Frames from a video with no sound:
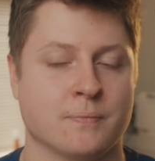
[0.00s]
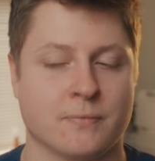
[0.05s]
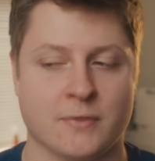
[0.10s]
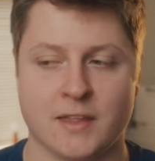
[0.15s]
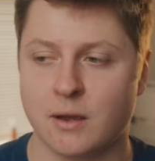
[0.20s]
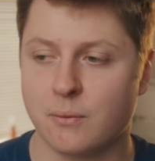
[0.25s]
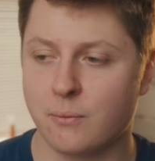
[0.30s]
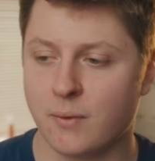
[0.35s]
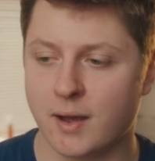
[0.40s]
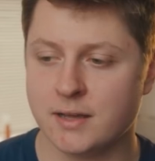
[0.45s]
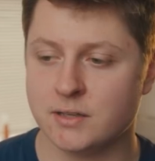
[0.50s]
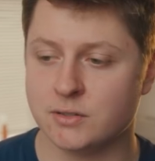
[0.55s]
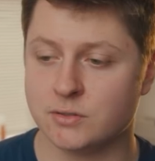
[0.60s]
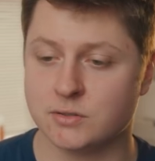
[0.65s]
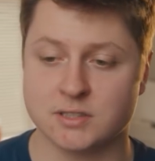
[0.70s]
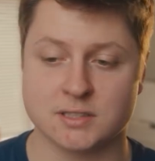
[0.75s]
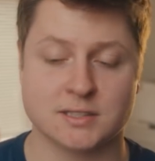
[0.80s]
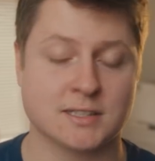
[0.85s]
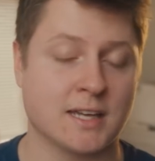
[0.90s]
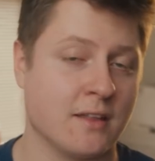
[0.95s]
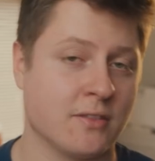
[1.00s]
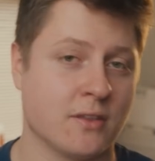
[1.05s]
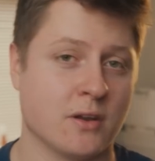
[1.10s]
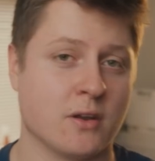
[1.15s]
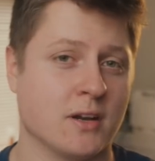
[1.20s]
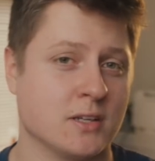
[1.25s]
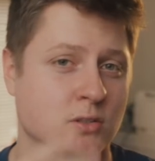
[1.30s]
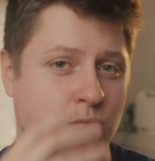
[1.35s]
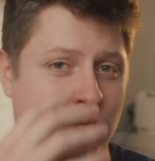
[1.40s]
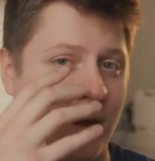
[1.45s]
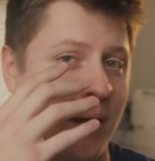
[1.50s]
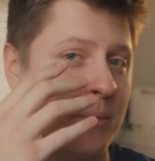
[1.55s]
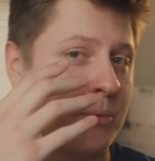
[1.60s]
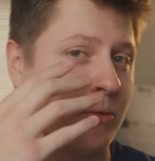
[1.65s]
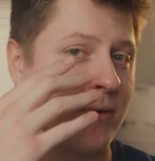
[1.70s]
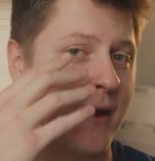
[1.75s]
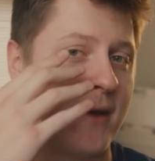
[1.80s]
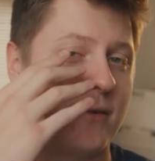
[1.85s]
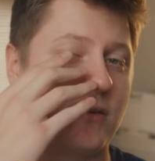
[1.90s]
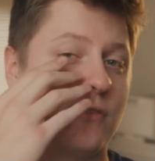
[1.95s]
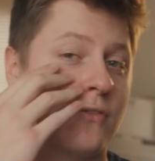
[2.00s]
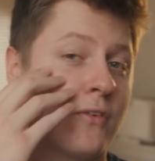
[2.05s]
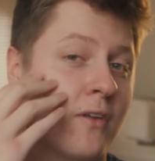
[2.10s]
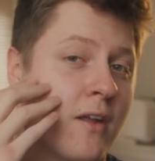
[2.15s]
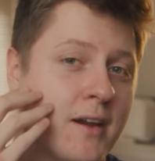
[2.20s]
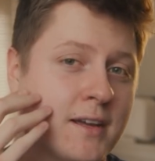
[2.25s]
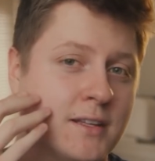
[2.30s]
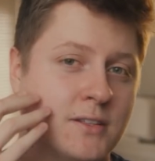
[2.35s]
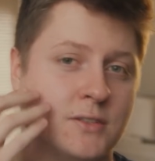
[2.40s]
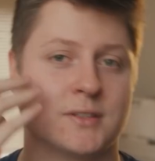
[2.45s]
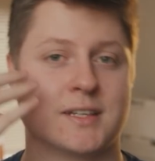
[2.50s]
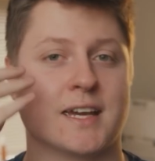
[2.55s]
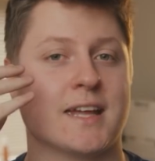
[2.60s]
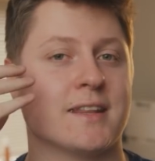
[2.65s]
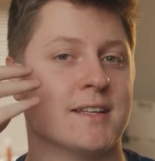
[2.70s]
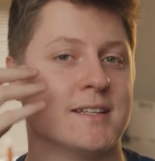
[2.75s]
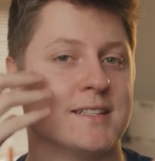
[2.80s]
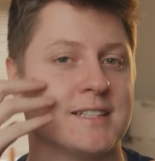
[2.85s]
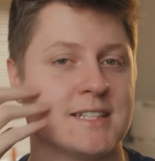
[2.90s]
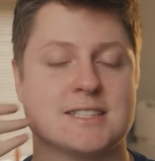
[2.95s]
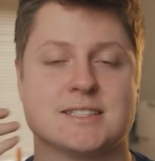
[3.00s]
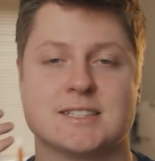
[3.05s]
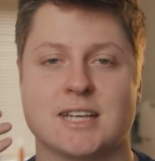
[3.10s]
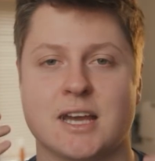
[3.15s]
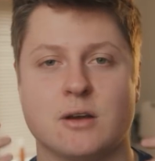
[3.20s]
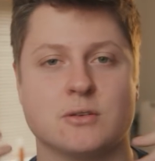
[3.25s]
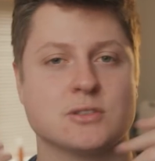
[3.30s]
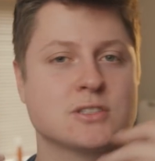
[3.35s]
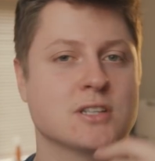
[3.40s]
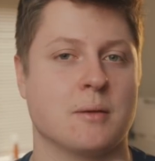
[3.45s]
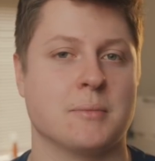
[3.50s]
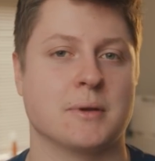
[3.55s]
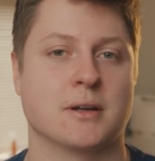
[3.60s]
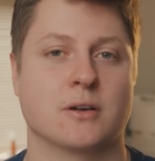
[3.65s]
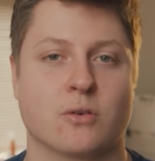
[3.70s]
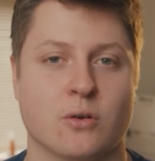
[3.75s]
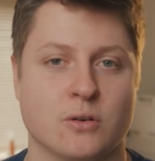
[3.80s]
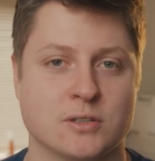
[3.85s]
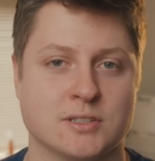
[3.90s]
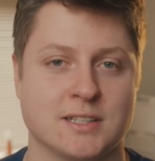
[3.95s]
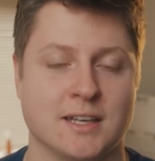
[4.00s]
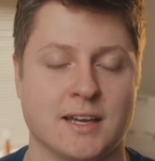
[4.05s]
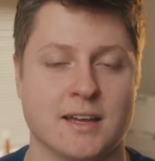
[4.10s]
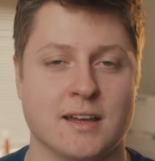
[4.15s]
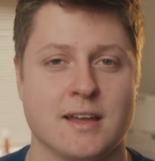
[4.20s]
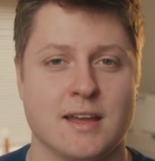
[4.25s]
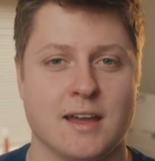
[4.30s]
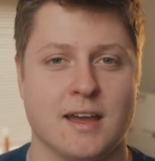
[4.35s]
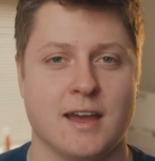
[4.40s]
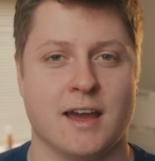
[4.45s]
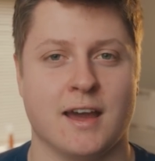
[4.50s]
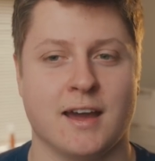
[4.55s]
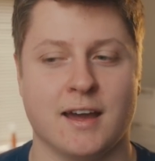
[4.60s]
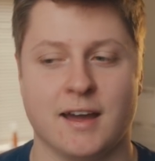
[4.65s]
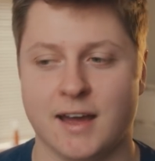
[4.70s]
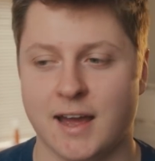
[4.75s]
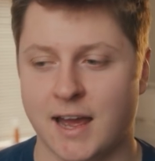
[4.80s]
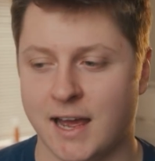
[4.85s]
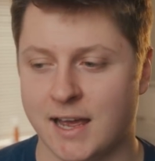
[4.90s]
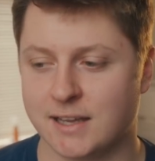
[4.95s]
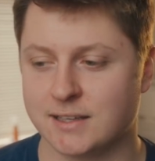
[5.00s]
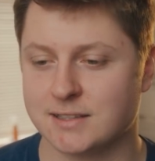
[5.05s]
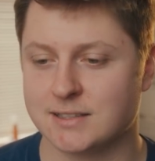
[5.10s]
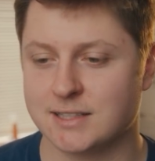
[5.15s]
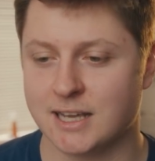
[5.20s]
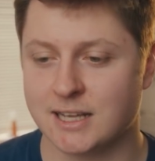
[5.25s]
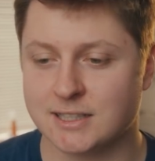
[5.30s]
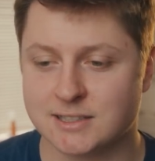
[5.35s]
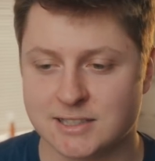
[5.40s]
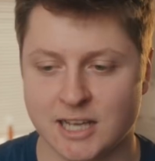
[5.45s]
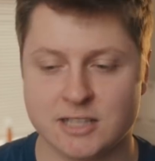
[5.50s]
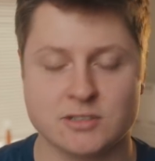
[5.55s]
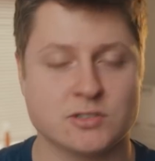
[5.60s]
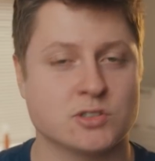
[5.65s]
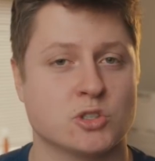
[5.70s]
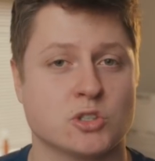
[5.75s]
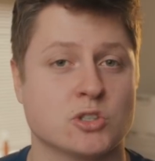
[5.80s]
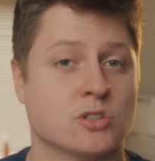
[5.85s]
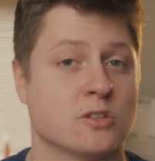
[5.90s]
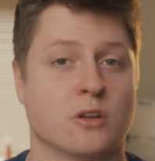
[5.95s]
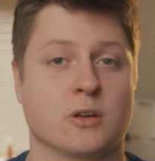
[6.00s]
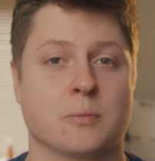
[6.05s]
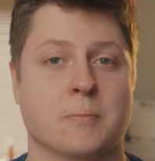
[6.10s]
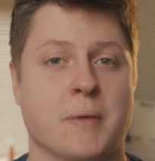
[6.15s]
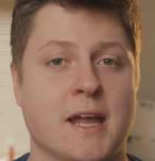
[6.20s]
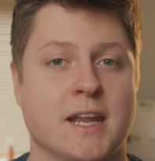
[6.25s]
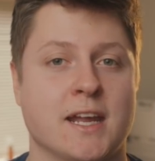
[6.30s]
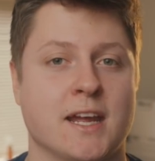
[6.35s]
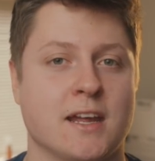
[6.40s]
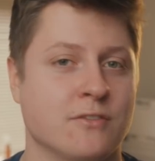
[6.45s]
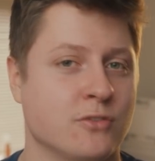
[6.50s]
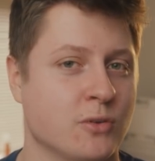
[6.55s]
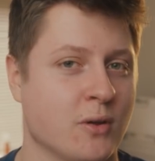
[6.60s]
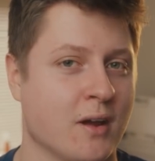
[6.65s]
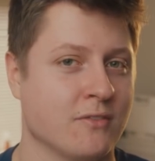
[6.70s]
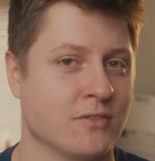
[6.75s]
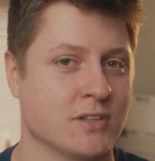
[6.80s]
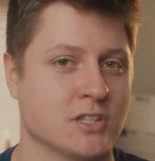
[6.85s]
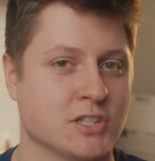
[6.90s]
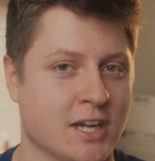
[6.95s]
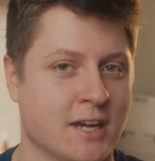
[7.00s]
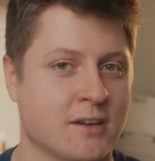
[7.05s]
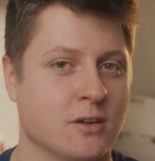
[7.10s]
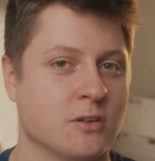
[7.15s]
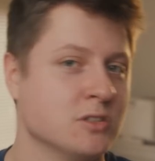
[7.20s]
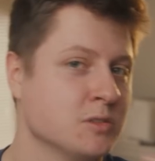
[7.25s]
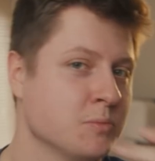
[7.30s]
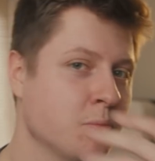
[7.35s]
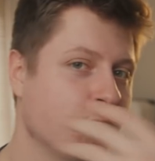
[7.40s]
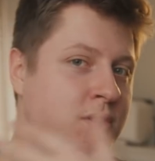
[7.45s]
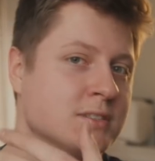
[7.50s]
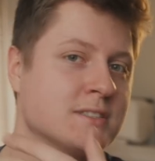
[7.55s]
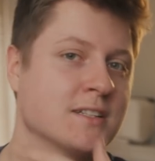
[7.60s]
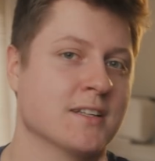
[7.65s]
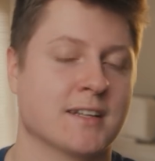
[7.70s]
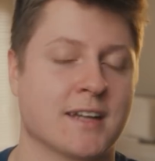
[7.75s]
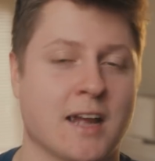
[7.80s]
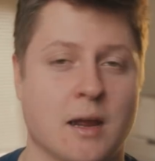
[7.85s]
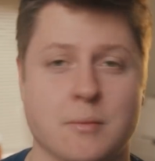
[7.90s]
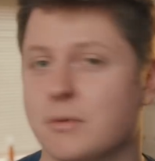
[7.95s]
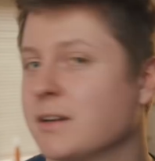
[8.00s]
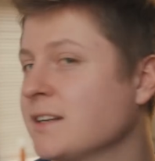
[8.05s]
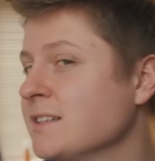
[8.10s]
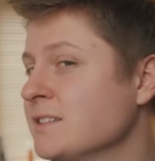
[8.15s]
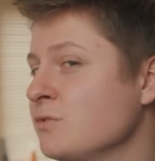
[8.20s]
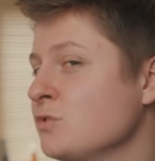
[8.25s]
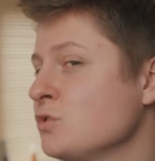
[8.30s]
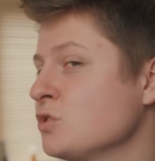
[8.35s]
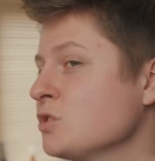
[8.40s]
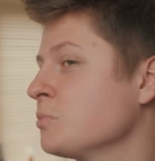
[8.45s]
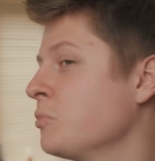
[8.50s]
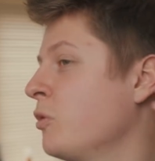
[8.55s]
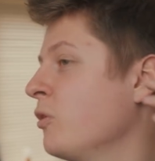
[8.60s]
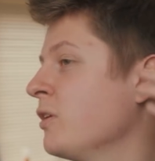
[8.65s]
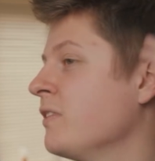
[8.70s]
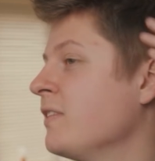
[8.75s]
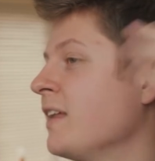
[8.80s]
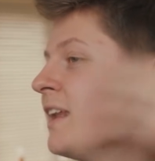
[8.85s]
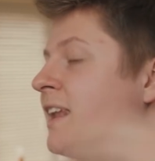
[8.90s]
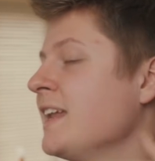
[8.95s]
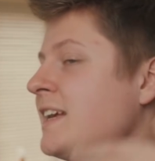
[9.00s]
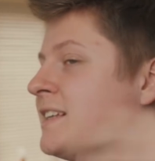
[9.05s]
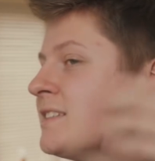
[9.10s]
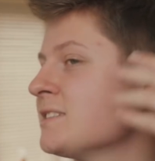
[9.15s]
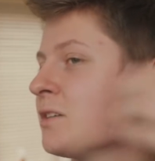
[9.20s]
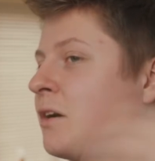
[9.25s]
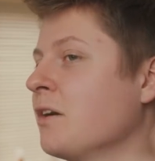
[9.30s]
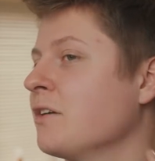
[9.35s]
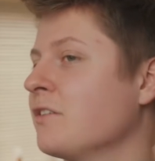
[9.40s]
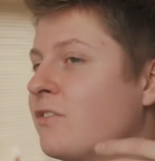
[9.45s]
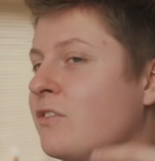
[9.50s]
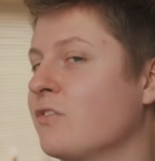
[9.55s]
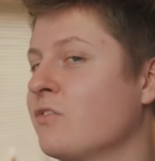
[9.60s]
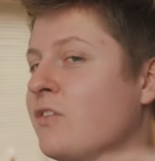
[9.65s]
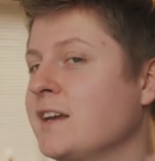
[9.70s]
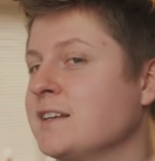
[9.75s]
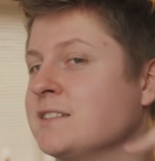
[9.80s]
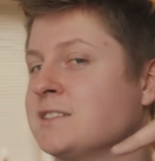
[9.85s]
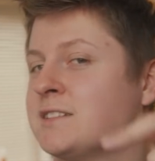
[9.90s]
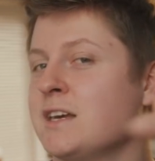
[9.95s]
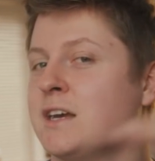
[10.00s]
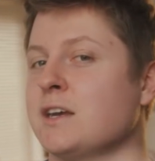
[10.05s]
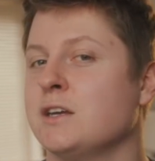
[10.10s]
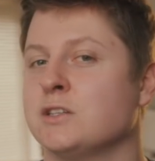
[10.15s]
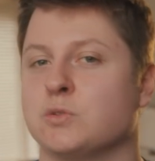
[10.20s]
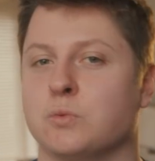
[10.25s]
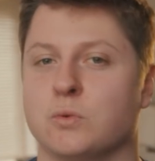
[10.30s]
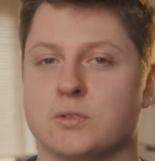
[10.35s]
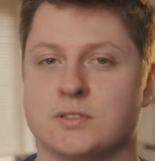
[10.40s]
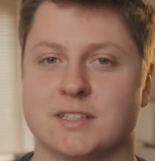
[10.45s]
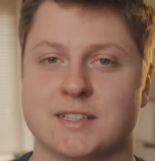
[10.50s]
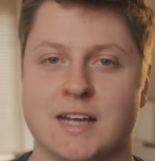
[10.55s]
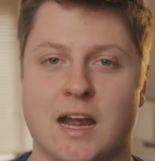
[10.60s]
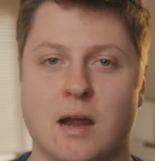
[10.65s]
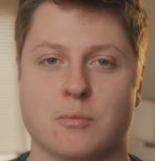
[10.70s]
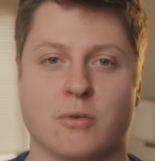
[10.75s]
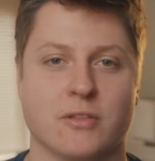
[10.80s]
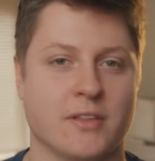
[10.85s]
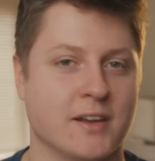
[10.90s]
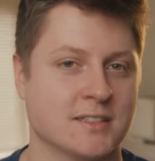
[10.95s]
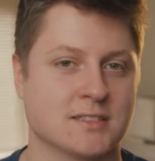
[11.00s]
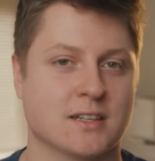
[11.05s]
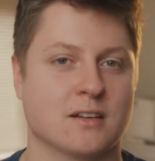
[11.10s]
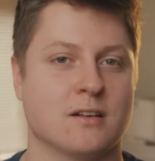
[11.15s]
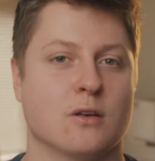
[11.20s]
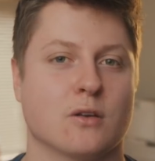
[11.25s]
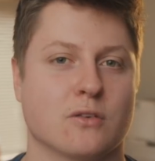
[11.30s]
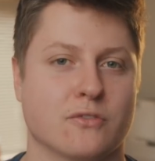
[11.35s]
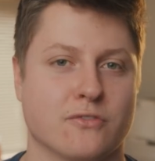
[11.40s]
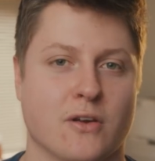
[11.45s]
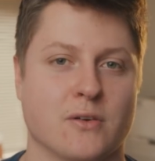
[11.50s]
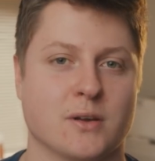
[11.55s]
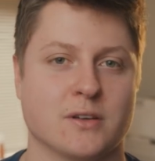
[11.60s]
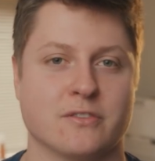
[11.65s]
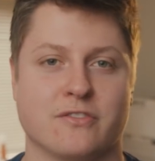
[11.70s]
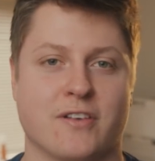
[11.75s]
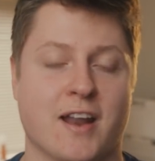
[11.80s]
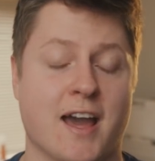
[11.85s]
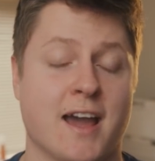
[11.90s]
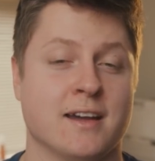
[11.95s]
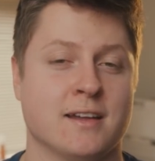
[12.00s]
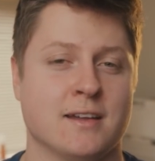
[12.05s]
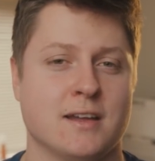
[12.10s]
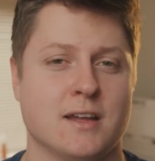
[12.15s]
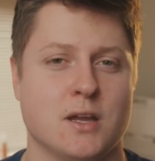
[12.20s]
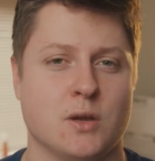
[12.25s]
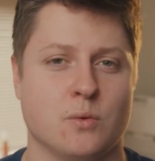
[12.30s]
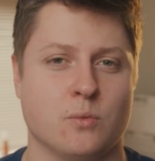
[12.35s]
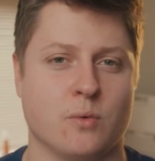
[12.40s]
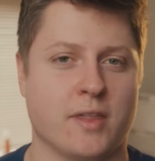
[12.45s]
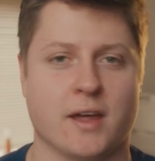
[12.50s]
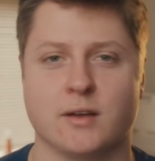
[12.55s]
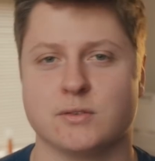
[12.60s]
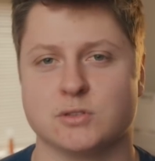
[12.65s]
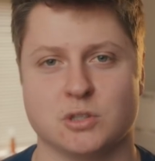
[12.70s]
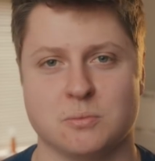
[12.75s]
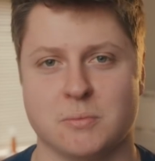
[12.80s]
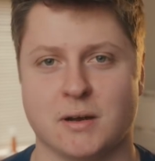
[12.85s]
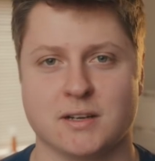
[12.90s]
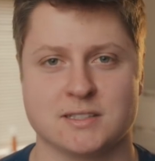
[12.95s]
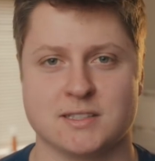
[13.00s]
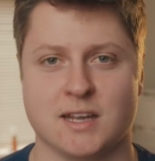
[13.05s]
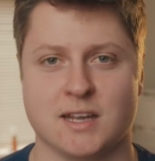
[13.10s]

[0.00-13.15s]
That way you just get the nice wraparound of light, you get the details coming across it, and it tends to just look better if you have the shadows pointing at the camera. Because if you just point the lit side of the face towards the camera, then it's going to look very flat without too much